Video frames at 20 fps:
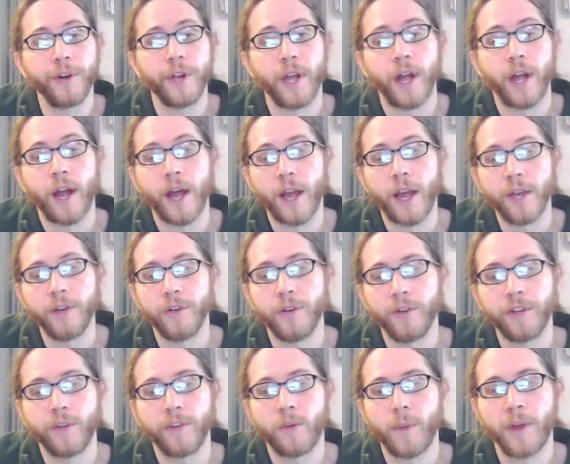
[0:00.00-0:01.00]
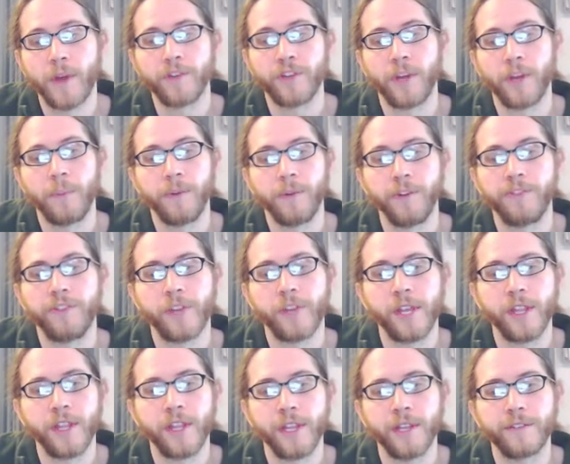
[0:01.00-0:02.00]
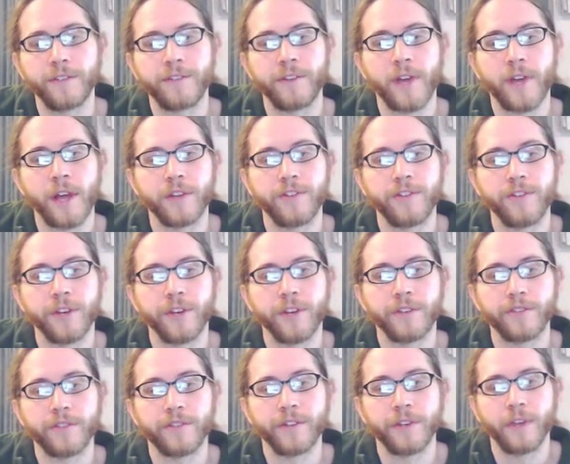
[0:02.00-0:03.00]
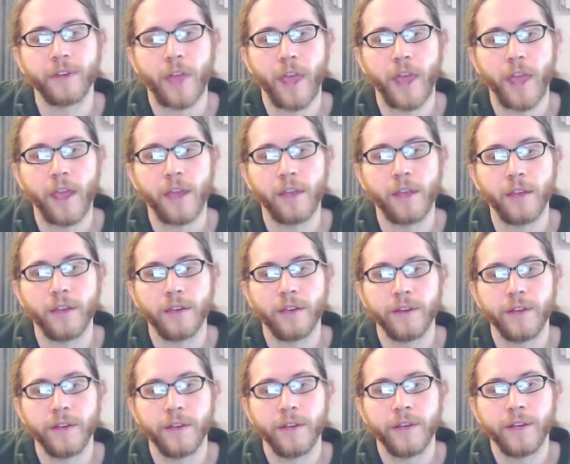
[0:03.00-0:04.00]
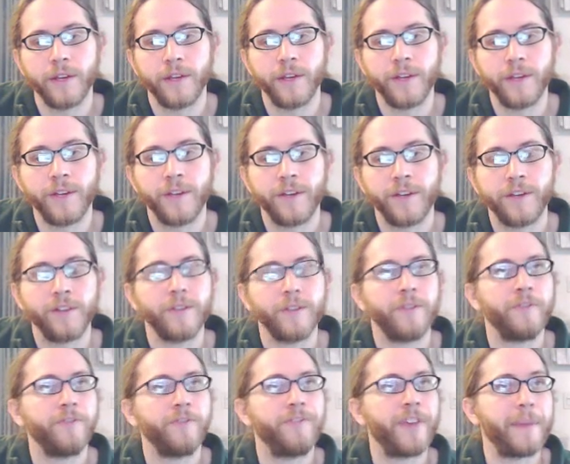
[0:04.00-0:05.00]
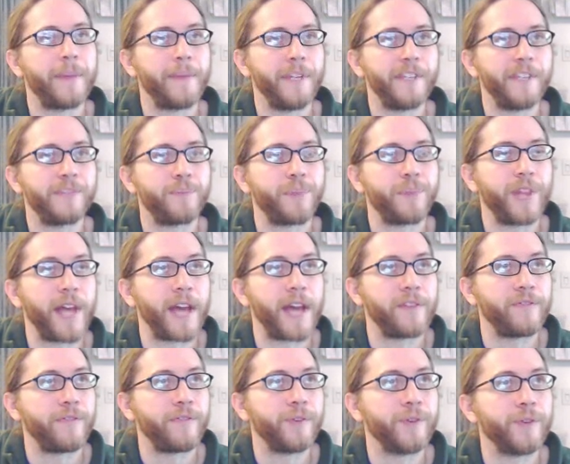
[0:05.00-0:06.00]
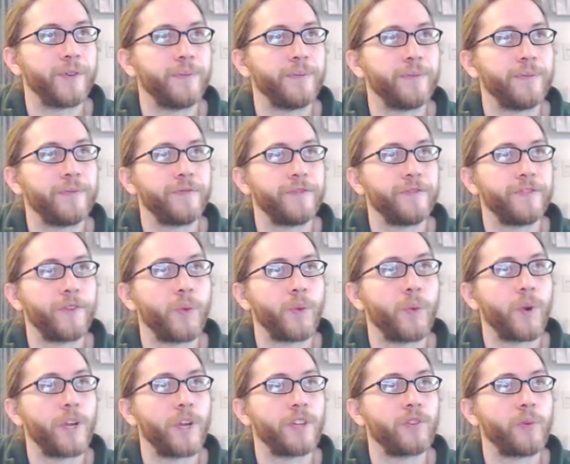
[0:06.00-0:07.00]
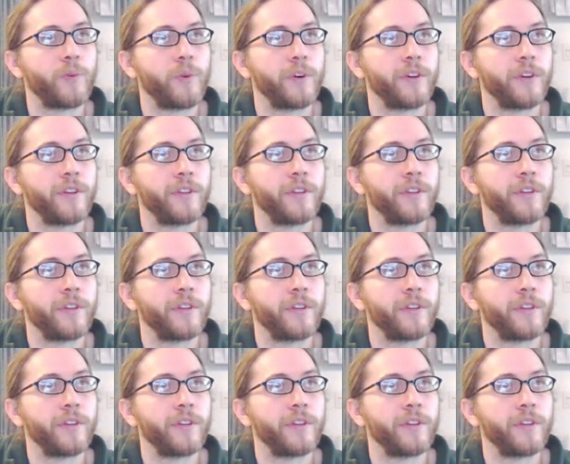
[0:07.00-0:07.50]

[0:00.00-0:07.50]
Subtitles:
I know enough about Tumblr to say that it's not just a feminist platform for what it's worth.